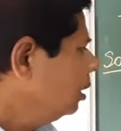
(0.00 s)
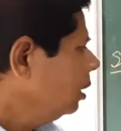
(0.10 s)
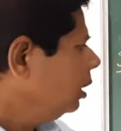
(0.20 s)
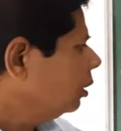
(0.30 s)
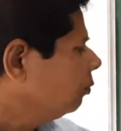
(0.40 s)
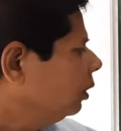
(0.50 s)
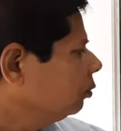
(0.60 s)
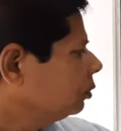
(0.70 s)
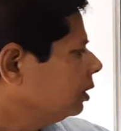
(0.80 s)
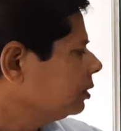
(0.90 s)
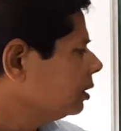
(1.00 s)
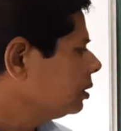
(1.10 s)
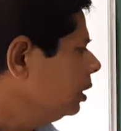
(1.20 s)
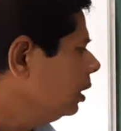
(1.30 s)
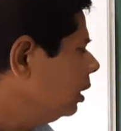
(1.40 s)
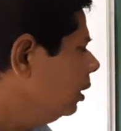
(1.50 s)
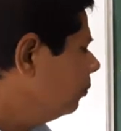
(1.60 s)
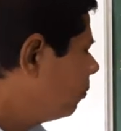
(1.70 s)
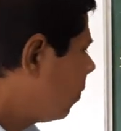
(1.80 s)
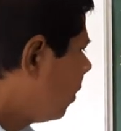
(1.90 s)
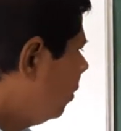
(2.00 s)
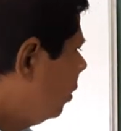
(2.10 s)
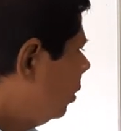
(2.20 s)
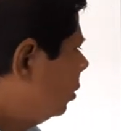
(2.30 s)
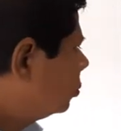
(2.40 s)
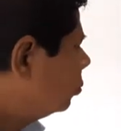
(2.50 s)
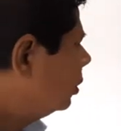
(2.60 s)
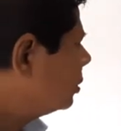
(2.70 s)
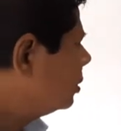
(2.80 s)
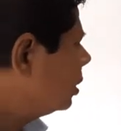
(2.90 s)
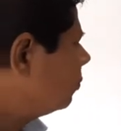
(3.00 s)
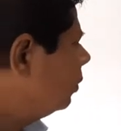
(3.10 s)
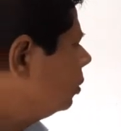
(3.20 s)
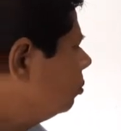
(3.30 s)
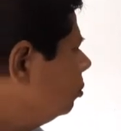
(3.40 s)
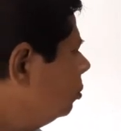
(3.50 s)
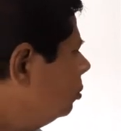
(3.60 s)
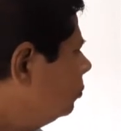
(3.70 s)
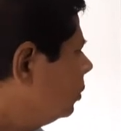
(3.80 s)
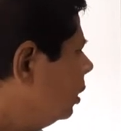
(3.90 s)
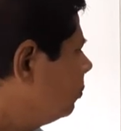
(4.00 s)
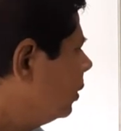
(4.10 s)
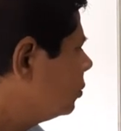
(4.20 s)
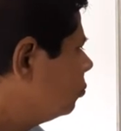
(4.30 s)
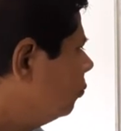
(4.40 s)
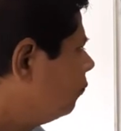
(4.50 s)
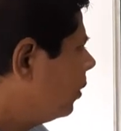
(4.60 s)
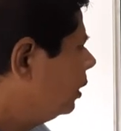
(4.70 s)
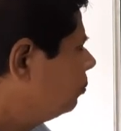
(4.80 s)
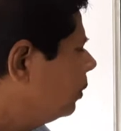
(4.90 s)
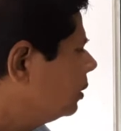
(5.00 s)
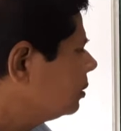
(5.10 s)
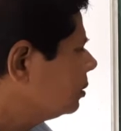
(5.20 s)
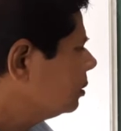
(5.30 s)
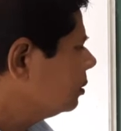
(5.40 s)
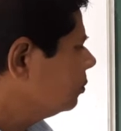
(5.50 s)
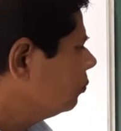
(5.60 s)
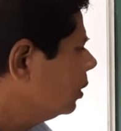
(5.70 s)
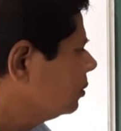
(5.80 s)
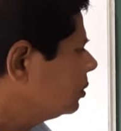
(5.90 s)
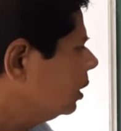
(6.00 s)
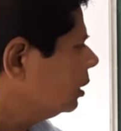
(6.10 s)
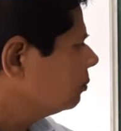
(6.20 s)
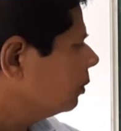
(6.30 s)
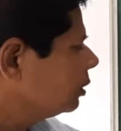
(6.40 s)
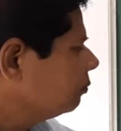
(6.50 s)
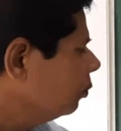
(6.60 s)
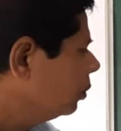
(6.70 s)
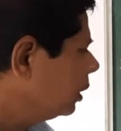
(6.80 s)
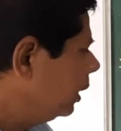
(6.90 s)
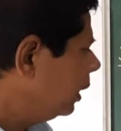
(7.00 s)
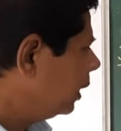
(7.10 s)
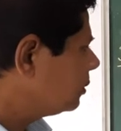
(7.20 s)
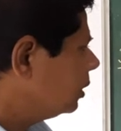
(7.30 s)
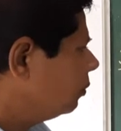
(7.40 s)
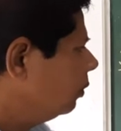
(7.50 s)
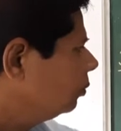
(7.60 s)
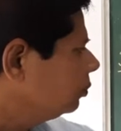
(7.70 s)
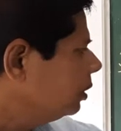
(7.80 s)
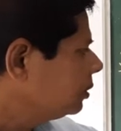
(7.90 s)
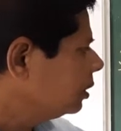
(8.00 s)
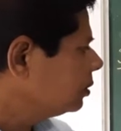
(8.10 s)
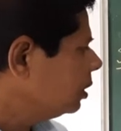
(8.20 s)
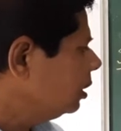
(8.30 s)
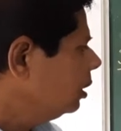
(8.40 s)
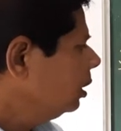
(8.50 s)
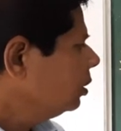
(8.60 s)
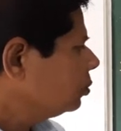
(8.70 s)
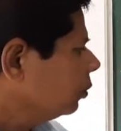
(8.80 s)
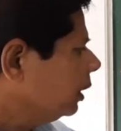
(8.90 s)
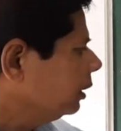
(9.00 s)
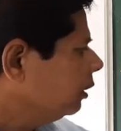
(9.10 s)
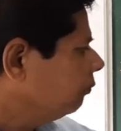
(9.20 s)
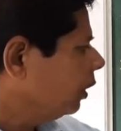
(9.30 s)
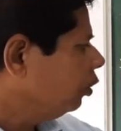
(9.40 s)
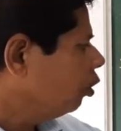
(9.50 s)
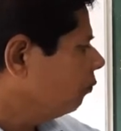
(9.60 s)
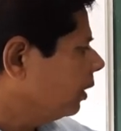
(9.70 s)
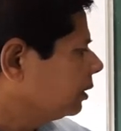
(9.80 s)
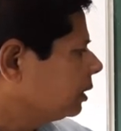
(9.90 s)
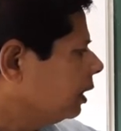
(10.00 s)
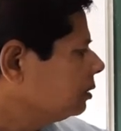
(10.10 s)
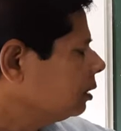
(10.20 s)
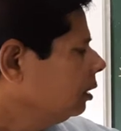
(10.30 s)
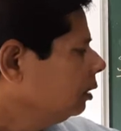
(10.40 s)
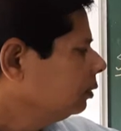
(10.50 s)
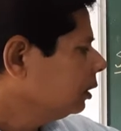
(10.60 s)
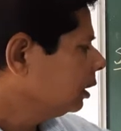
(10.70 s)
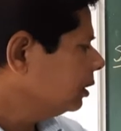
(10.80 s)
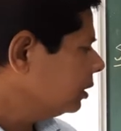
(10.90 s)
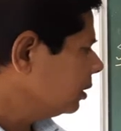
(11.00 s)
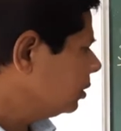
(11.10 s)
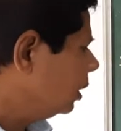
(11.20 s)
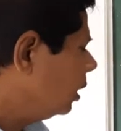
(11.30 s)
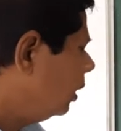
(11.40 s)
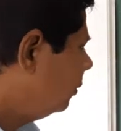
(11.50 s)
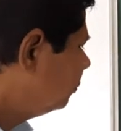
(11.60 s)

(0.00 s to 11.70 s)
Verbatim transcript: equal to 360 degree. So, this is equal to 3 plus 2 5 plus 1 6 plus 4 10x equal to 360. So, get the value of x as 36 degree.